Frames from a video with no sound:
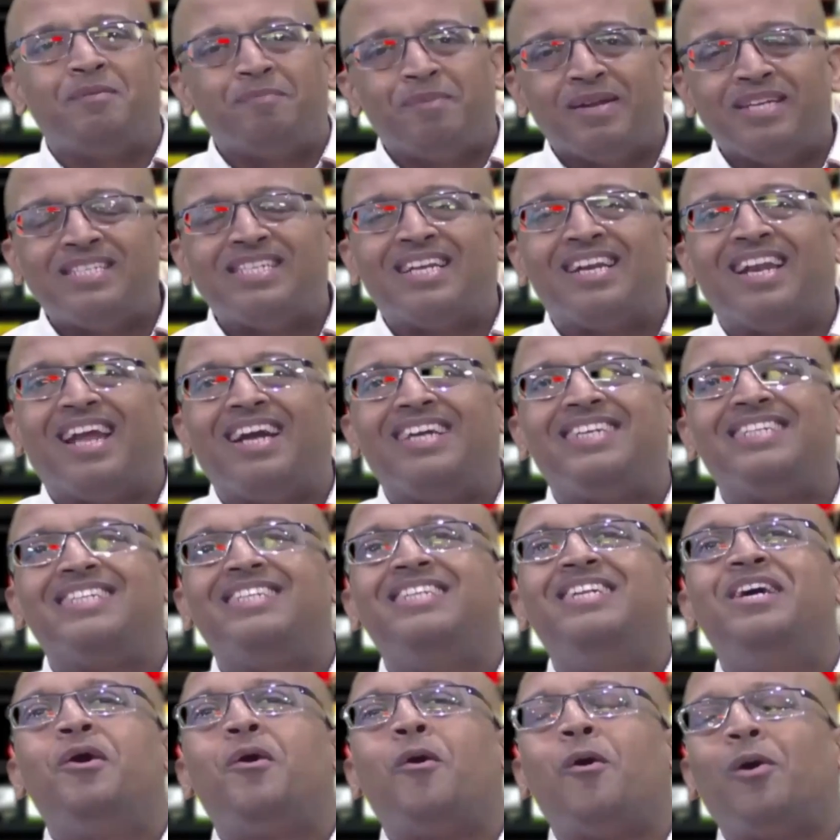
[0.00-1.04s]
Please
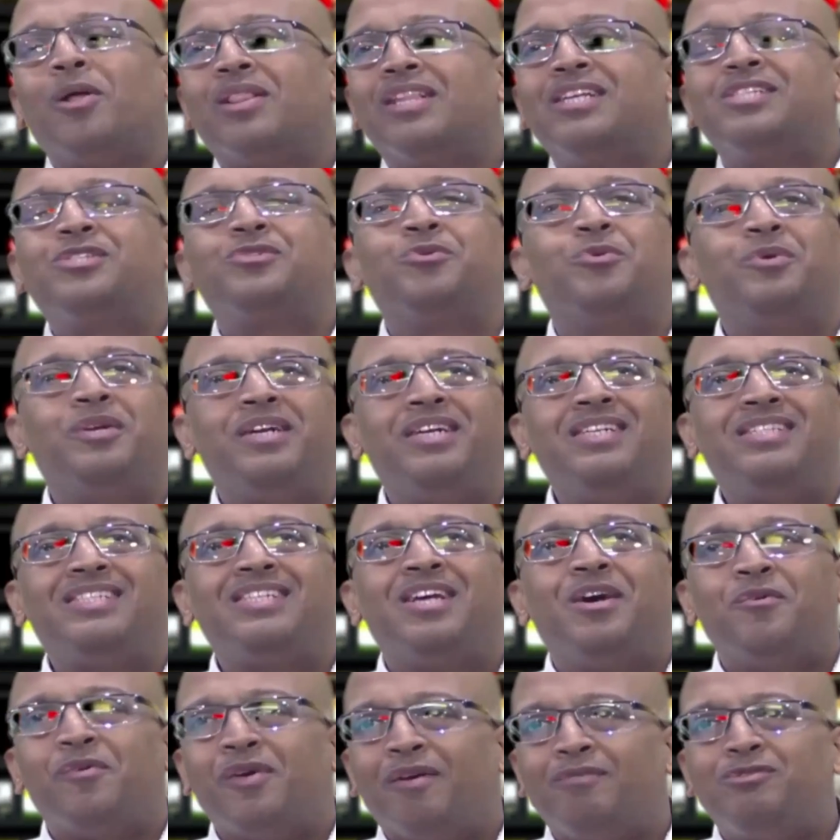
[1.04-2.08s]
enlighten all the
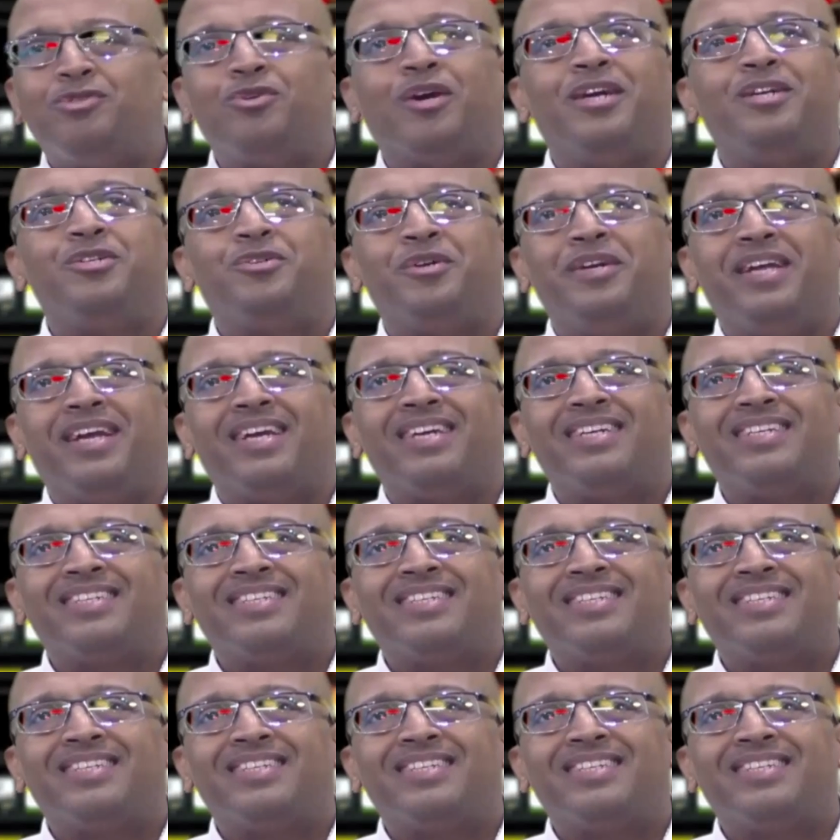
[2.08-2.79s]
students who have joined today.